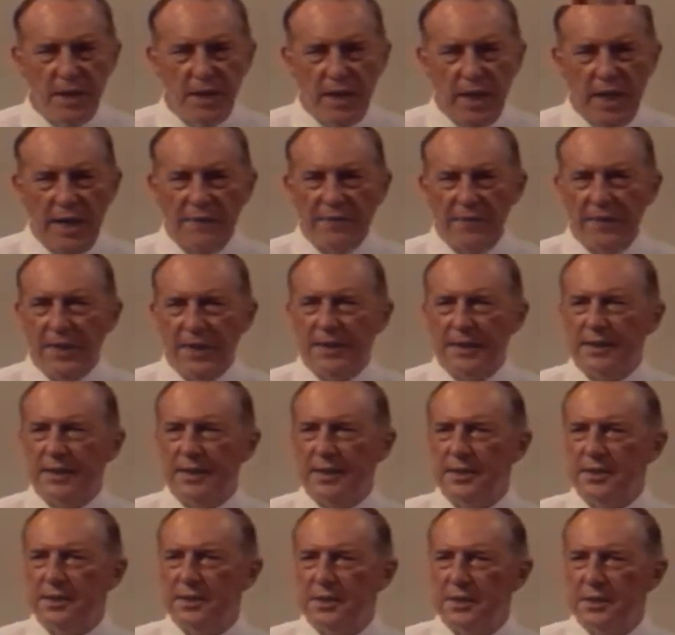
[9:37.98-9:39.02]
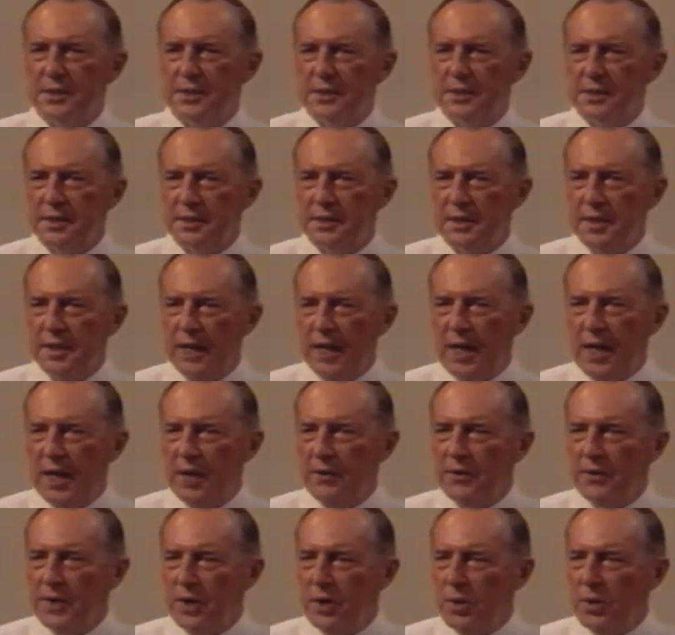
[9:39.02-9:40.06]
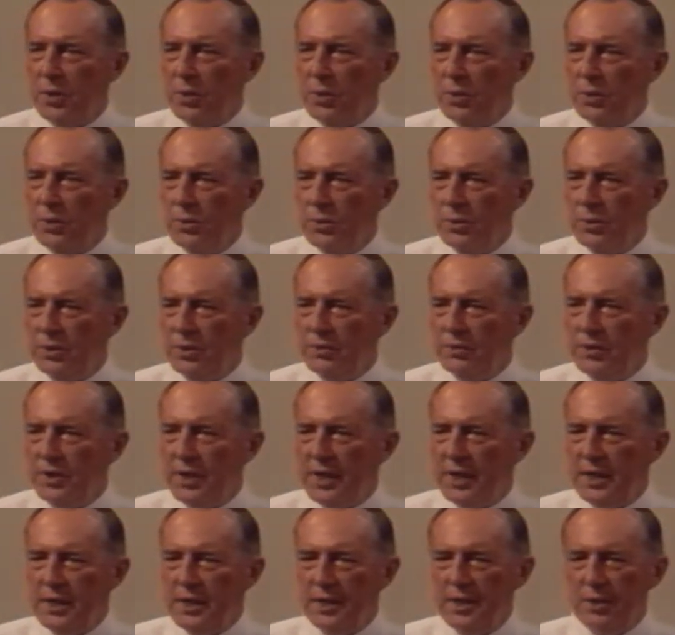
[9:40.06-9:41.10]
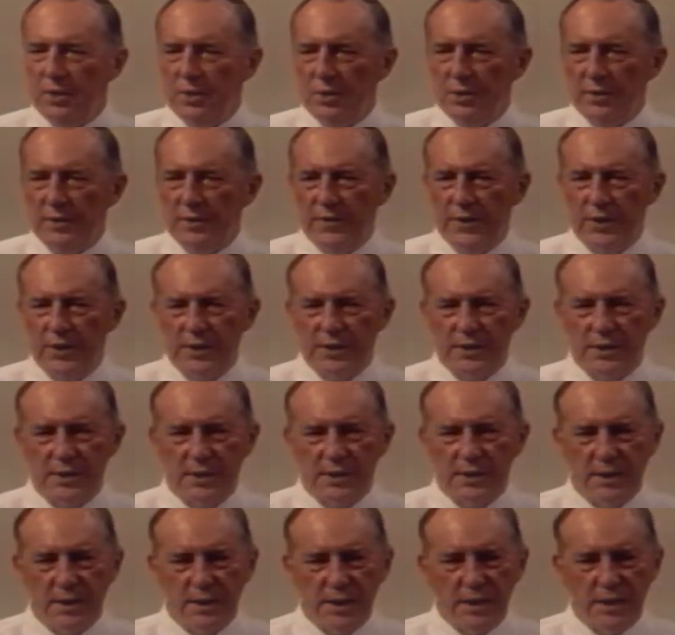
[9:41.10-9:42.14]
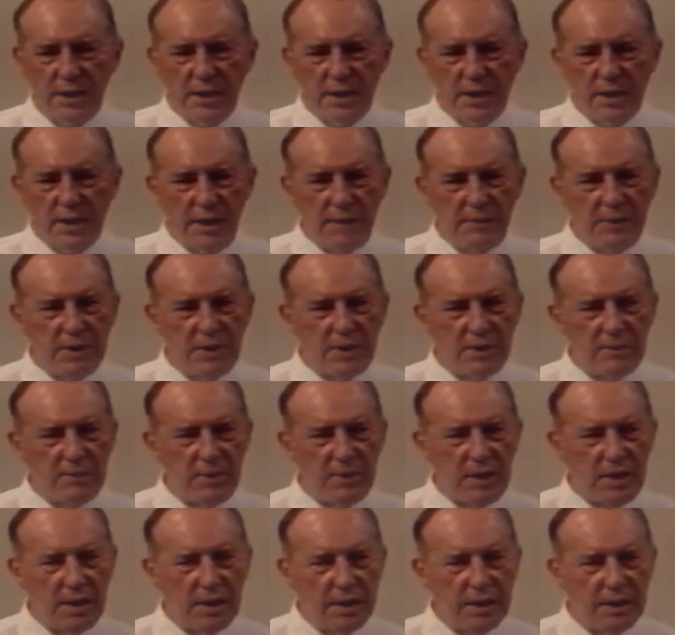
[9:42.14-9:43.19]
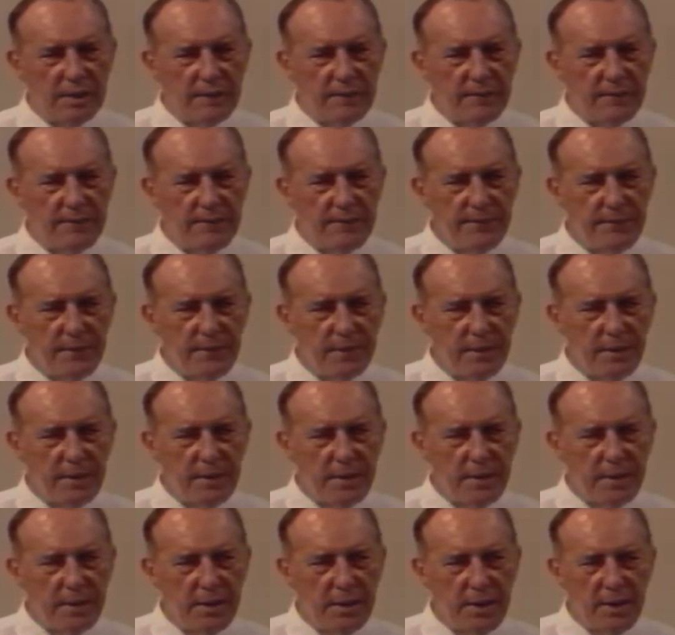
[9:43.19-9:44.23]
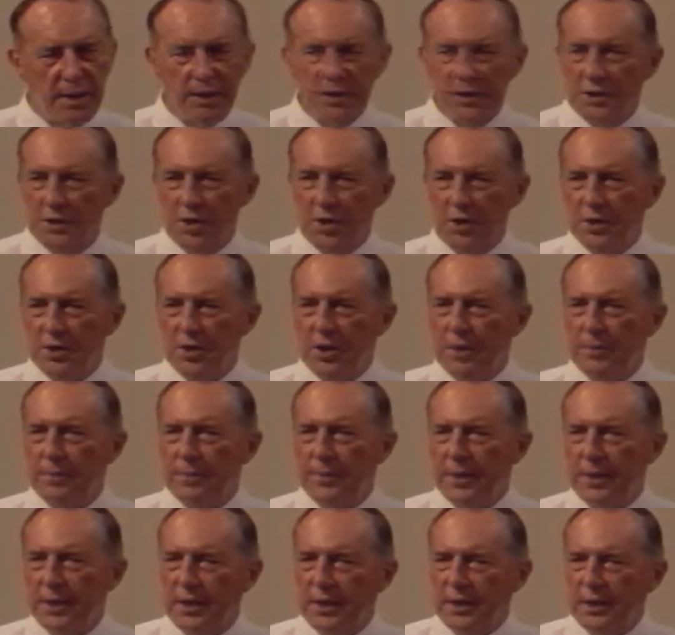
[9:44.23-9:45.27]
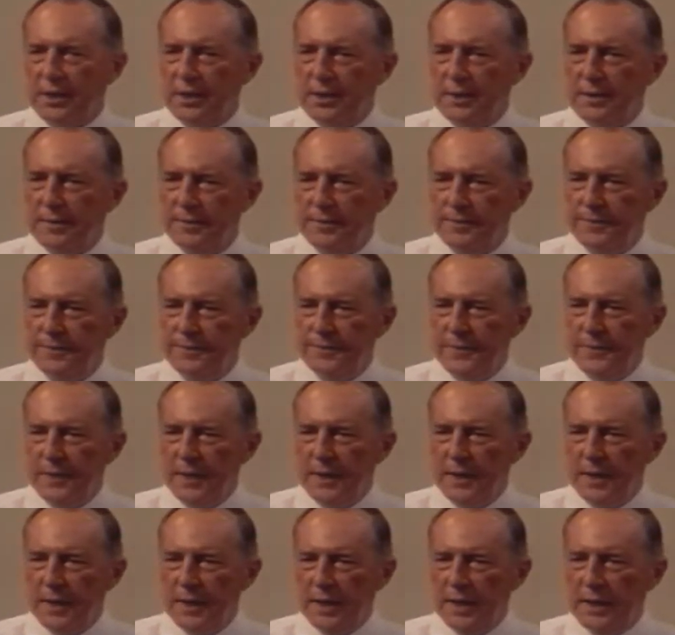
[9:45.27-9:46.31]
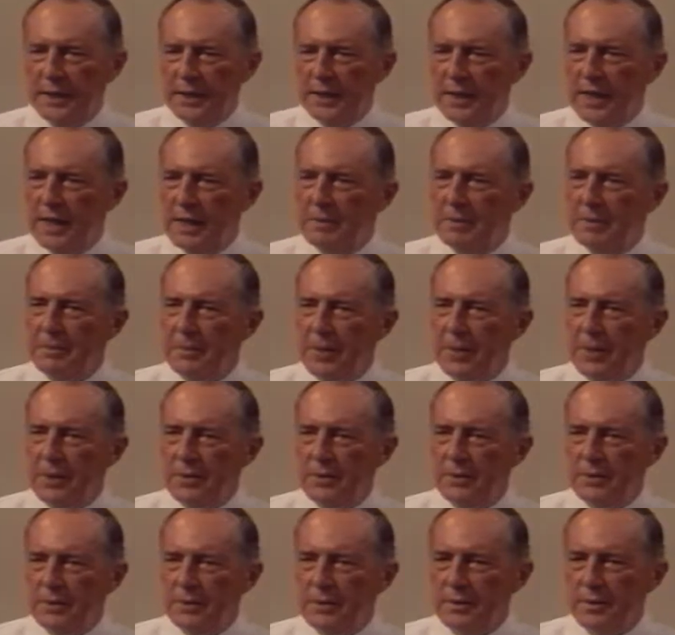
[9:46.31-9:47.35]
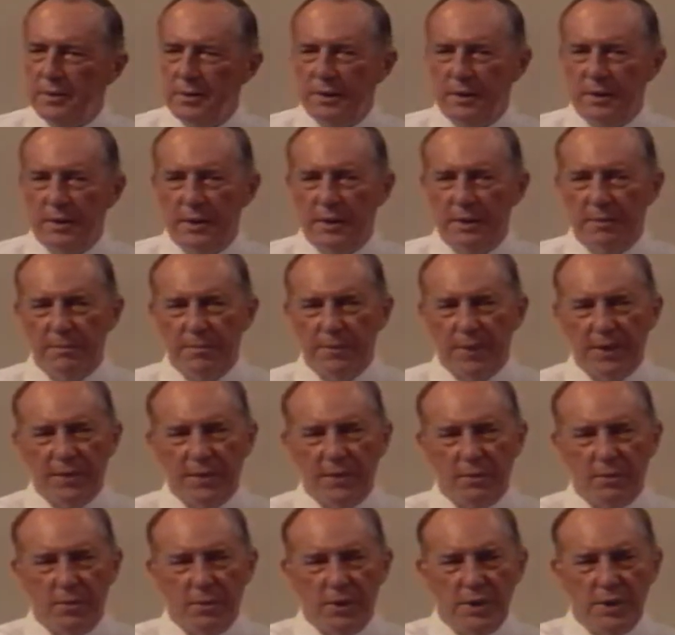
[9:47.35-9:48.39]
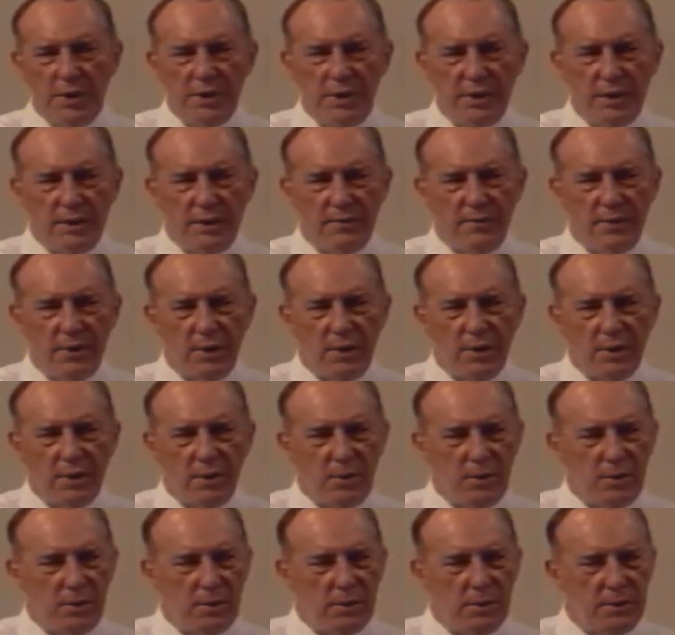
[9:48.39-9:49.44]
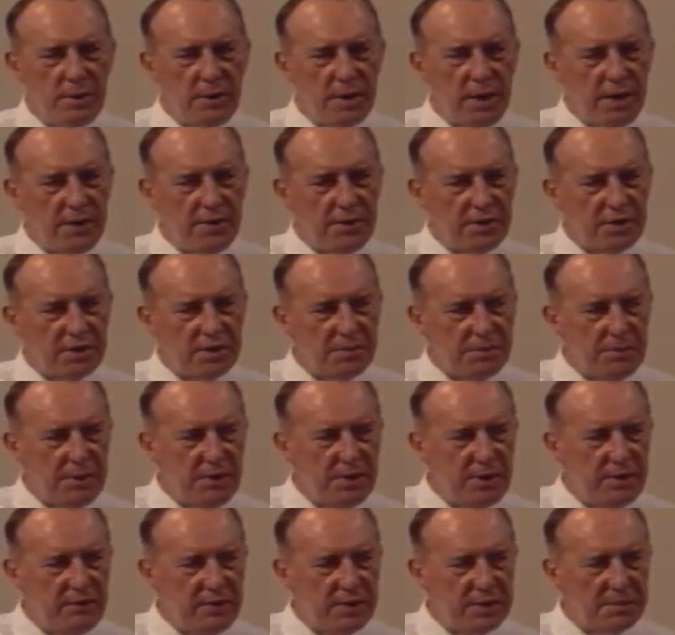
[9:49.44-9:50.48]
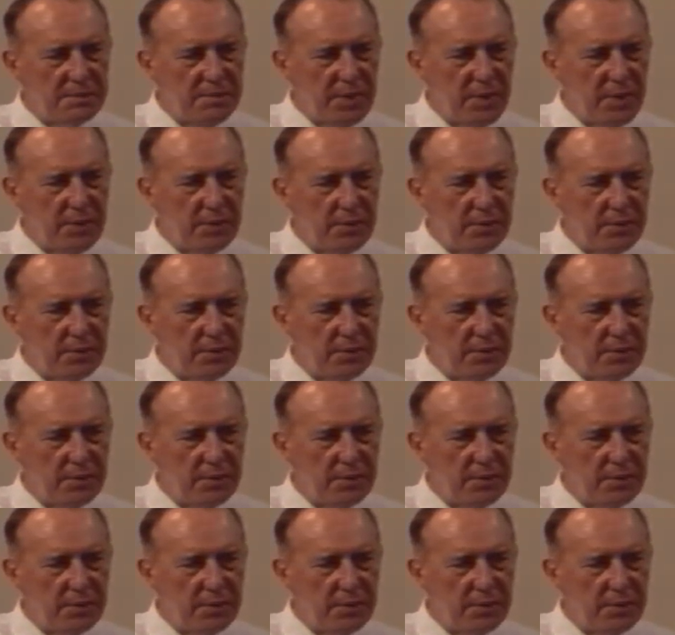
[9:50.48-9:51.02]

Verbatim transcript: And that tells us how the whole created universe came into being. It's not complicated. It came about by the word of the Lord and the spirit of his mouth.